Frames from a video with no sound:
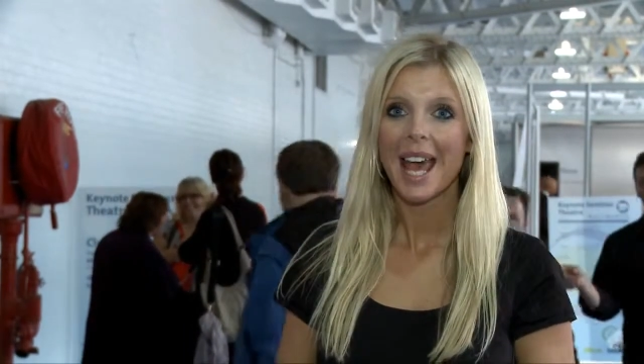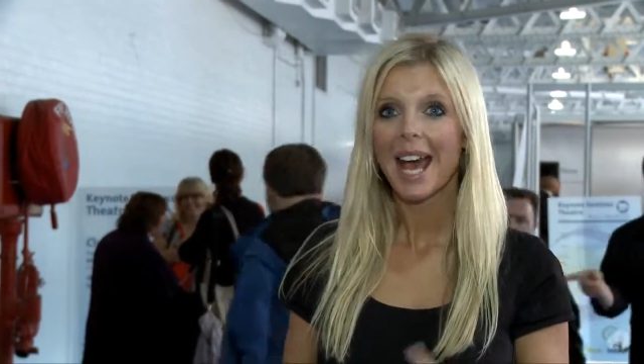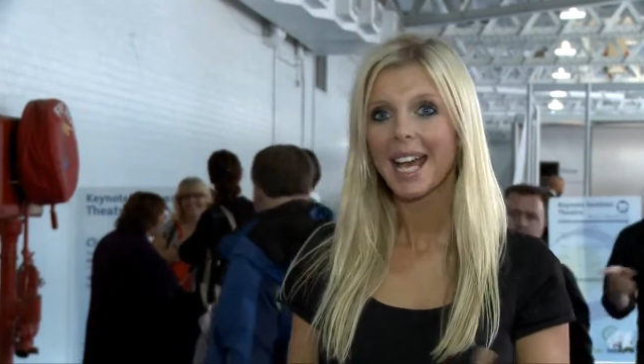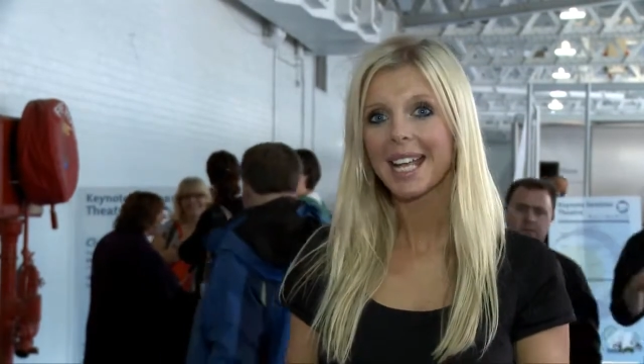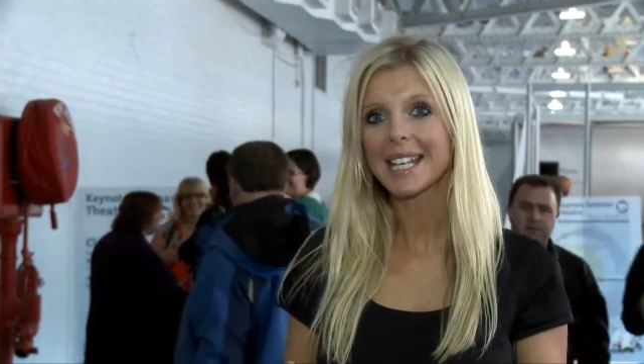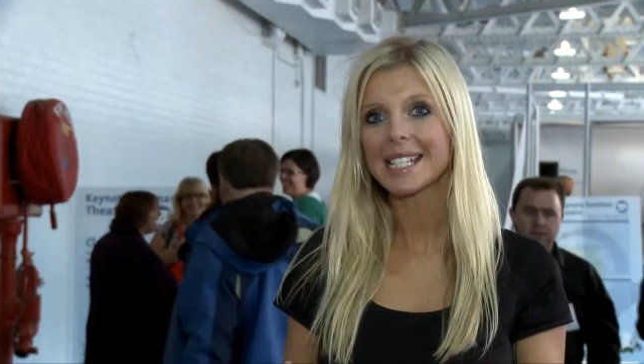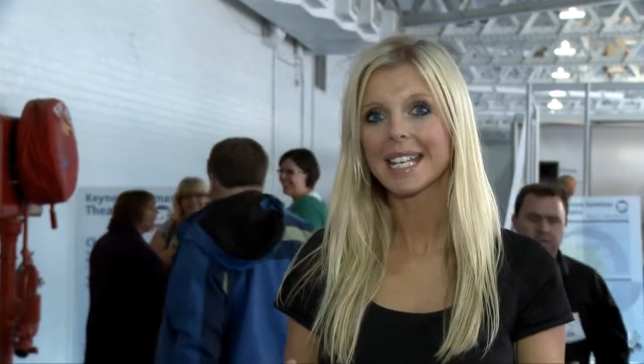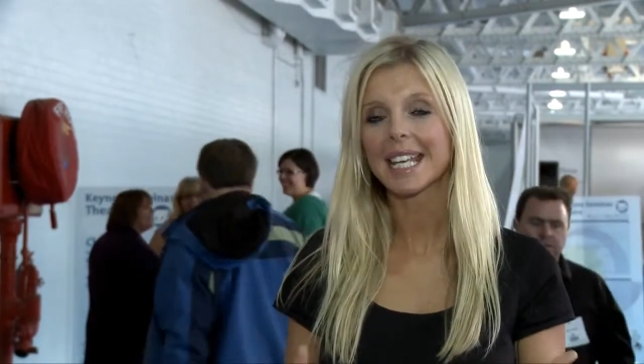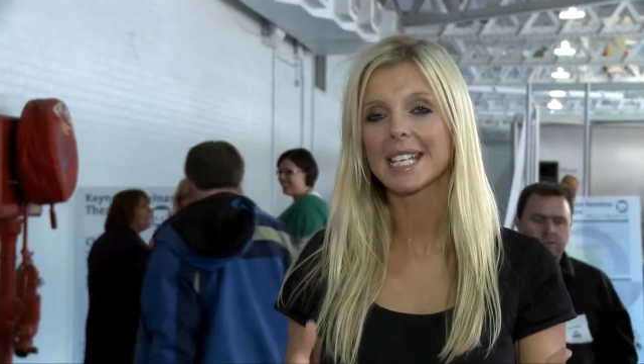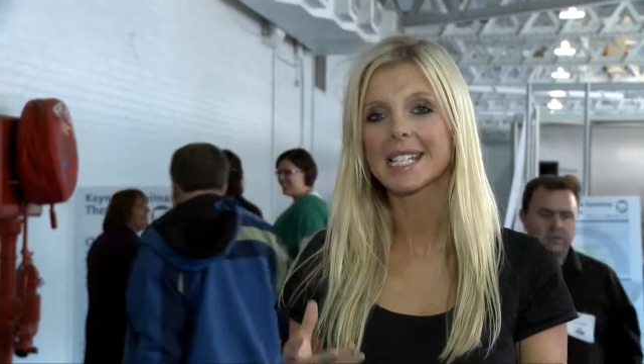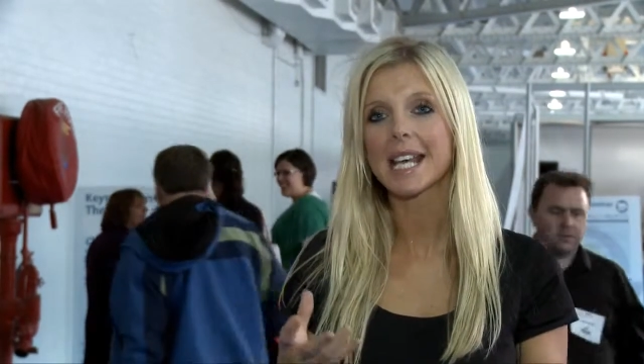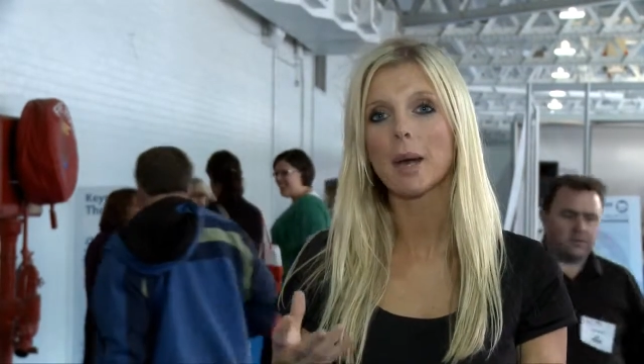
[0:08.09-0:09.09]
Hi Andy,
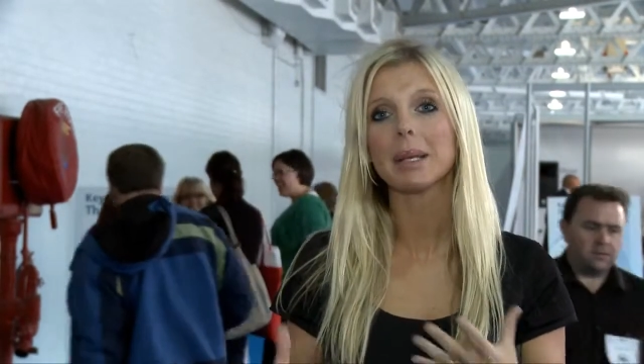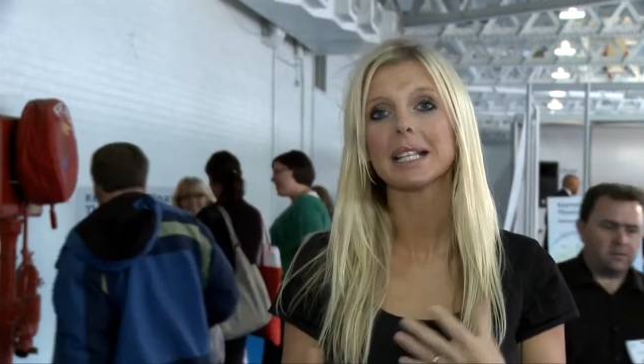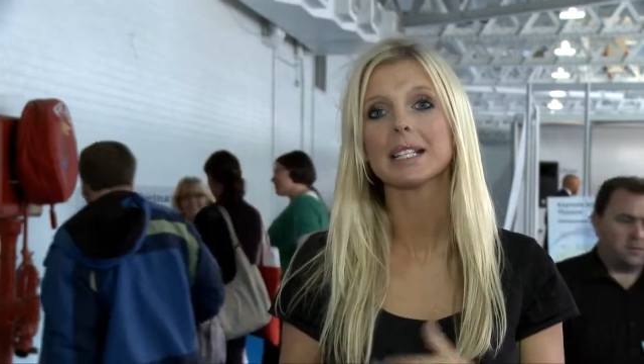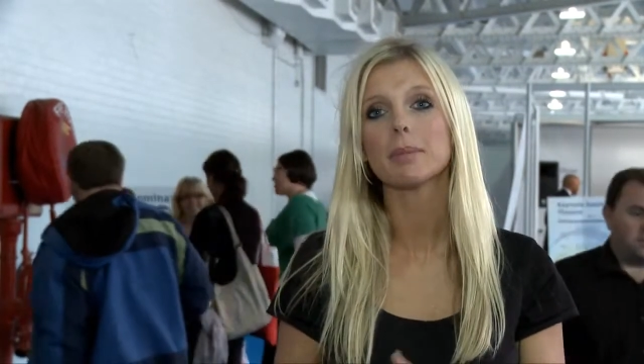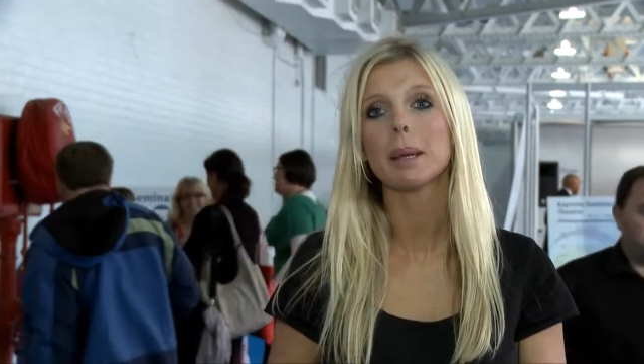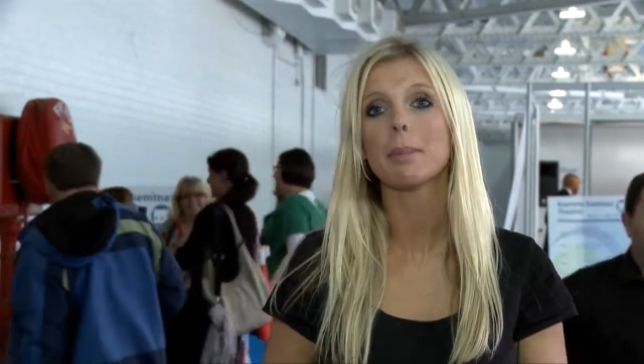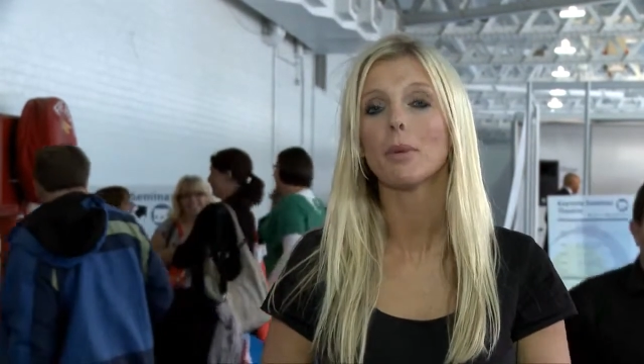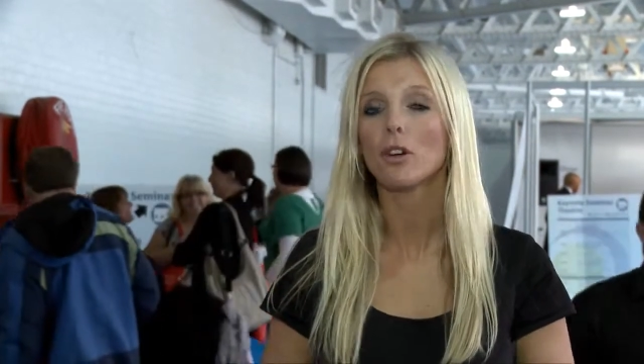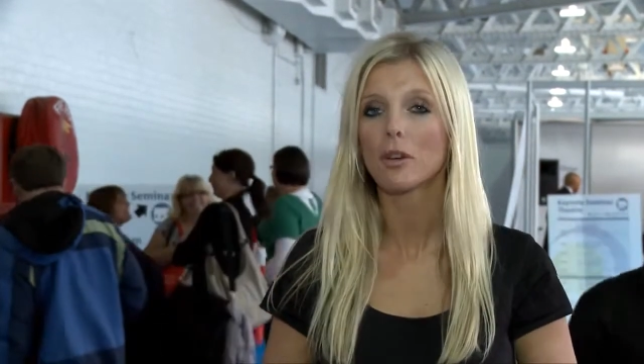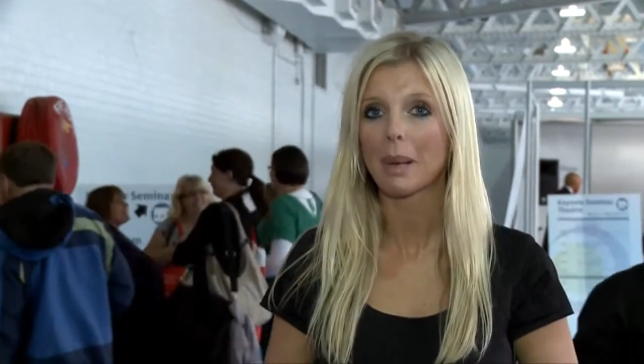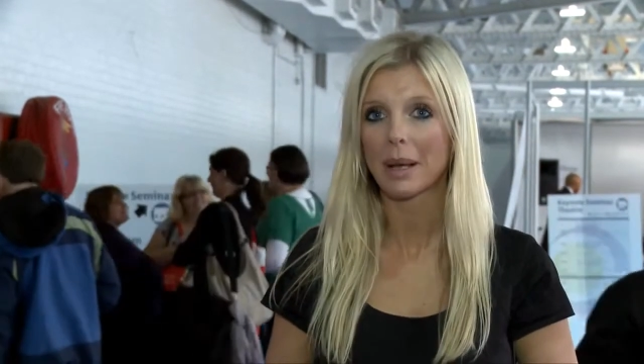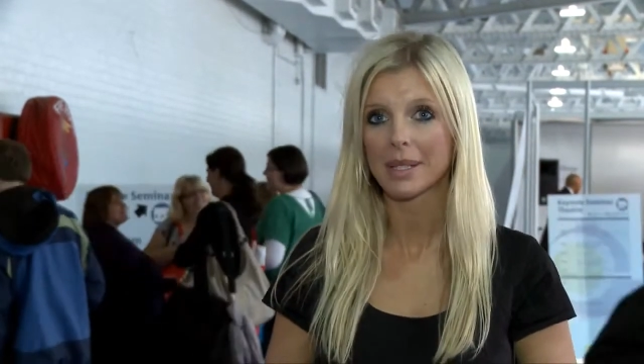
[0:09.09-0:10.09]
can you tell me a little bit
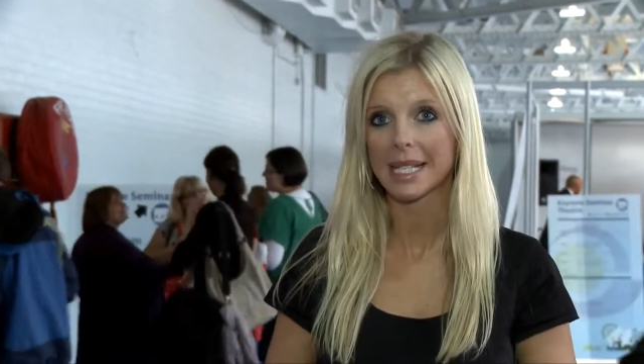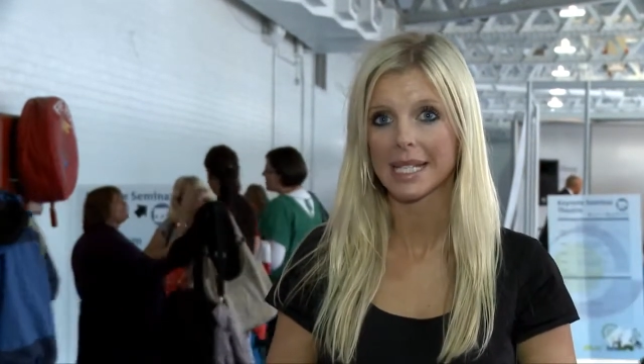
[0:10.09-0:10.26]
more about